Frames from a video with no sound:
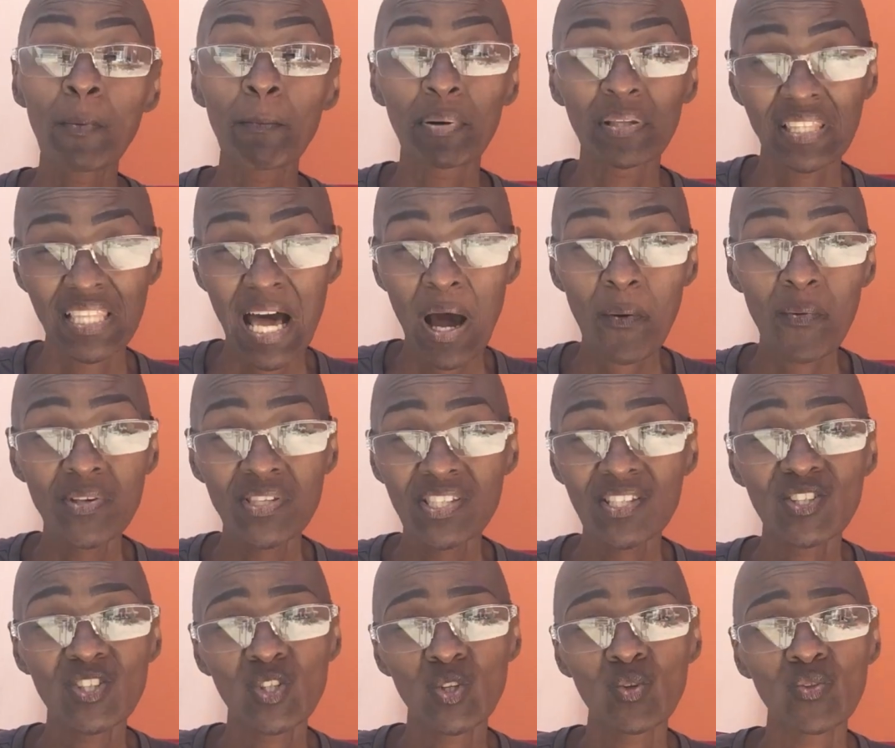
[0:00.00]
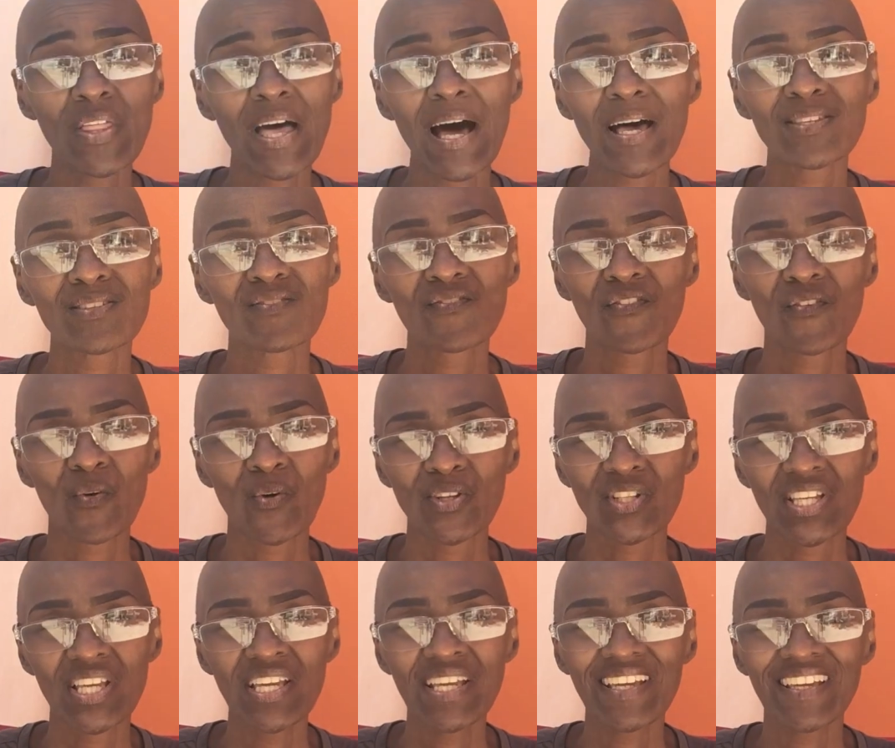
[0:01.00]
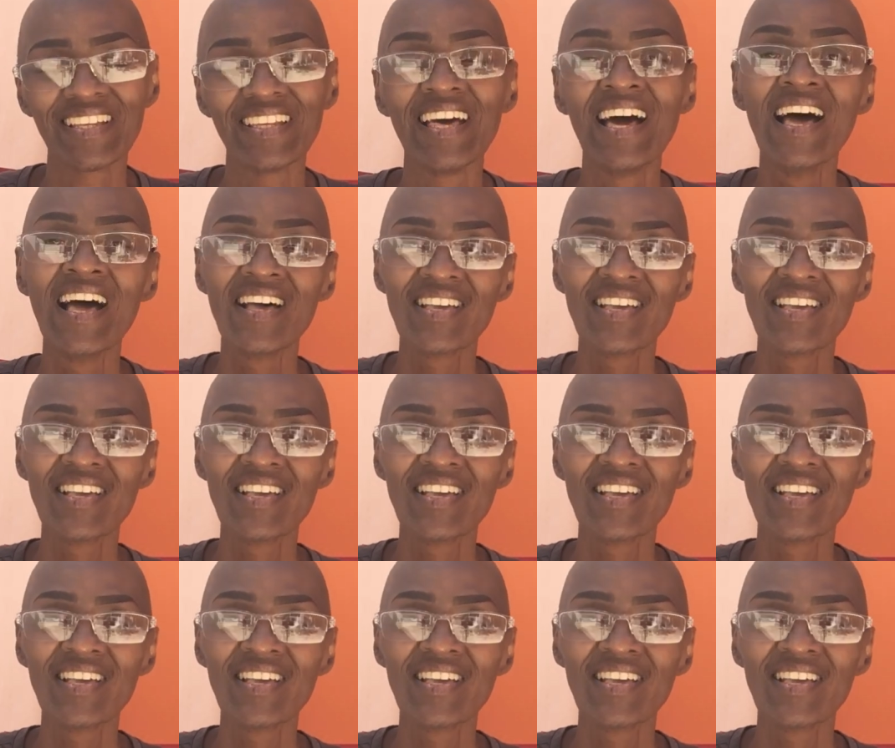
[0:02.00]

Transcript: But that was in 2014.